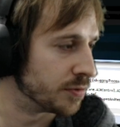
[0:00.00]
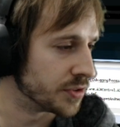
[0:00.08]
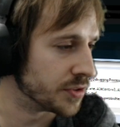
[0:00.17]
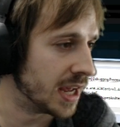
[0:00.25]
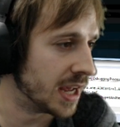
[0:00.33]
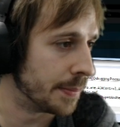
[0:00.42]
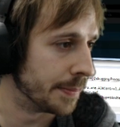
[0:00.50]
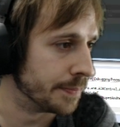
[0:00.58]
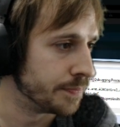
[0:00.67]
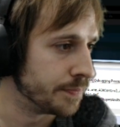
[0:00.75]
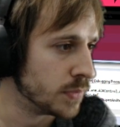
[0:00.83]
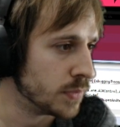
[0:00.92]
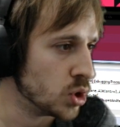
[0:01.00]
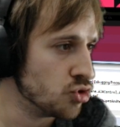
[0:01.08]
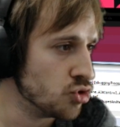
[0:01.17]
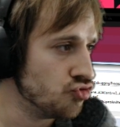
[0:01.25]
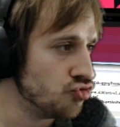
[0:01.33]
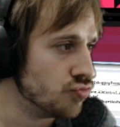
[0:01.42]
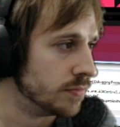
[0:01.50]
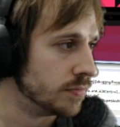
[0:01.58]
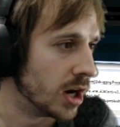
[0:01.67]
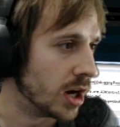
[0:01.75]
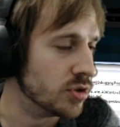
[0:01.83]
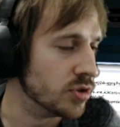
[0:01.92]
for them.
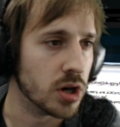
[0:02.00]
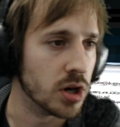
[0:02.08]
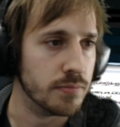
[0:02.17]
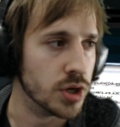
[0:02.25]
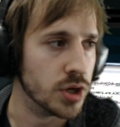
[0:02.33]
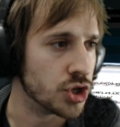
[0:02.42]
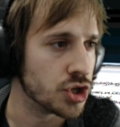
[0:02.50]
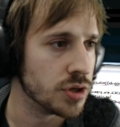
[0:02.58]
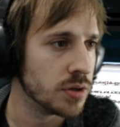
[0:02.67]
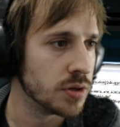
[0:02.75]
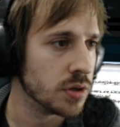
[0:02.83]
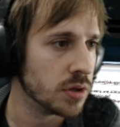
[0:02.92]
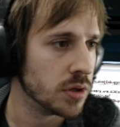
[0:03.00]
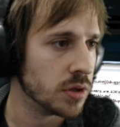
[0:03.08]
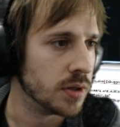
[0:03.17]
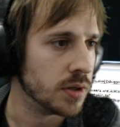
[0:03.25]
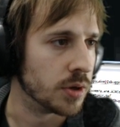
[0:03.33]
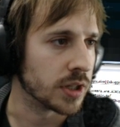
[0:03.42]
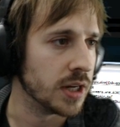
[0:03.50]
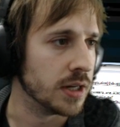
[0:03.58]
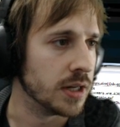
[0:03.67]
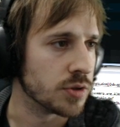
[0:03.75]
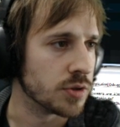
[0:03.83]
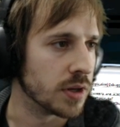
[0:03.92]
Boom, I'm the bomb bitch.
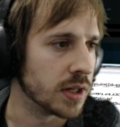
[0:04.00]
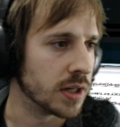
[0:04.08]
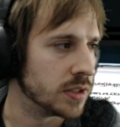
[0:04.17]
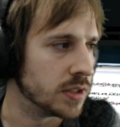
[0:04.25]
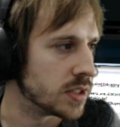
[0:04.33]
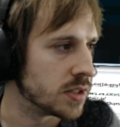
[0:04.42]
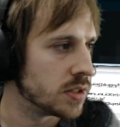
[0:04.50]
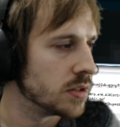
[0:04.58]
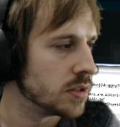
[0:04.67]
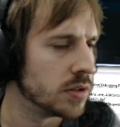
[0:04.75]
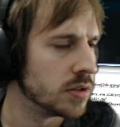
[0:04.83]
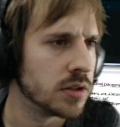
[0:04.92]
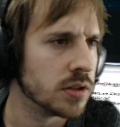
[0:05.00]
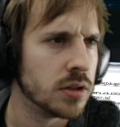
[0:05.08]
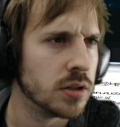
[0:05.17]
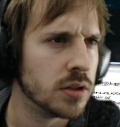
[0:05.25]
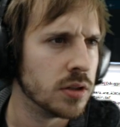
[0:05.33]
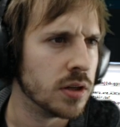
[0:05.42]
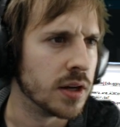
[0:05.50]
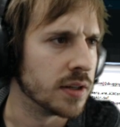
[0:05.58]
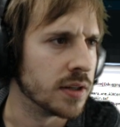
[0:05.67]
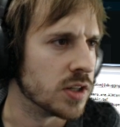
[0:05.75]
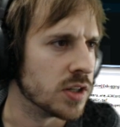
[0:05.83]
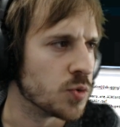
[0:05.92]
Okay, so I got this, I
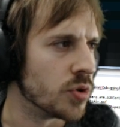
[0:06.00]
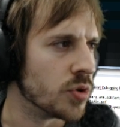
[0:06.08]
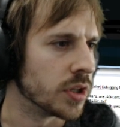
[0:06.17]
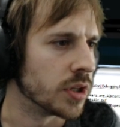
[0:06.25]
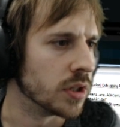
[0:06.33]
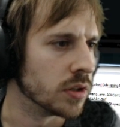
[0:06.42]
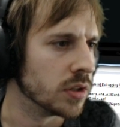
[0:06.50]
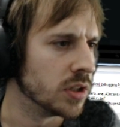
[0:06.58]
got this working.